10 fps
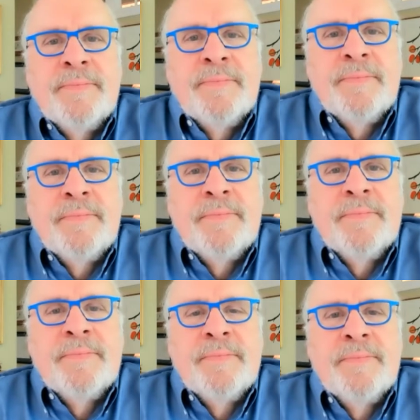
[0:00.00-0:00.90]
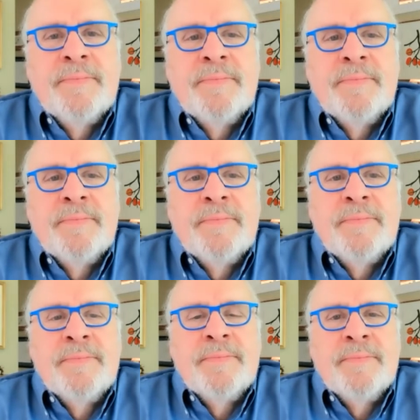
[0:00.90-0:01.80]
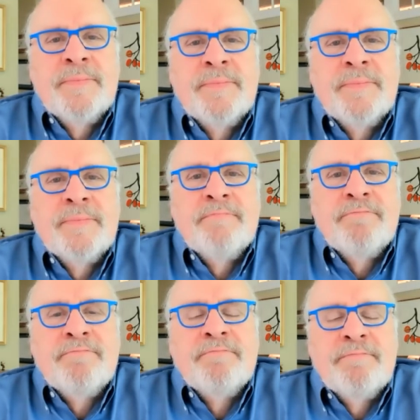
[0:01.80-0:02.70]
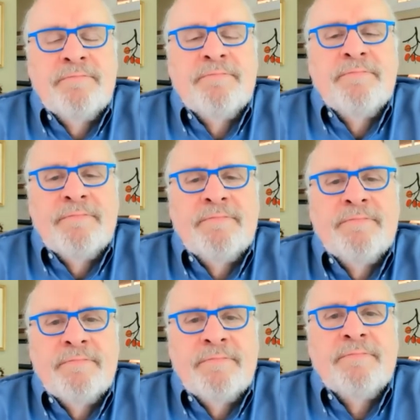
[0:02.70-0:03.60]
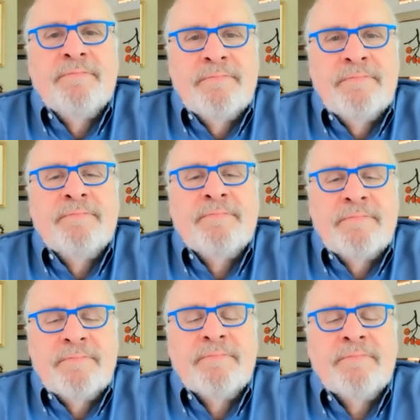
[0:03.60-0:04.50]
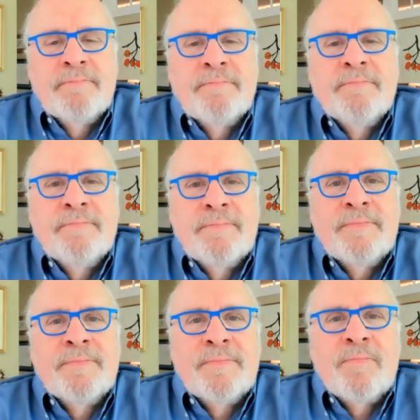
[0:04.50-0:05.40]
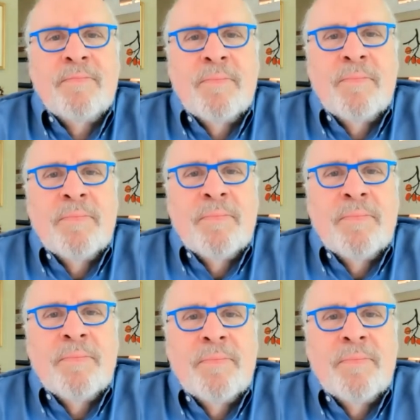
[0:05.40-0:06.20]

No words are spoken by the person on screen.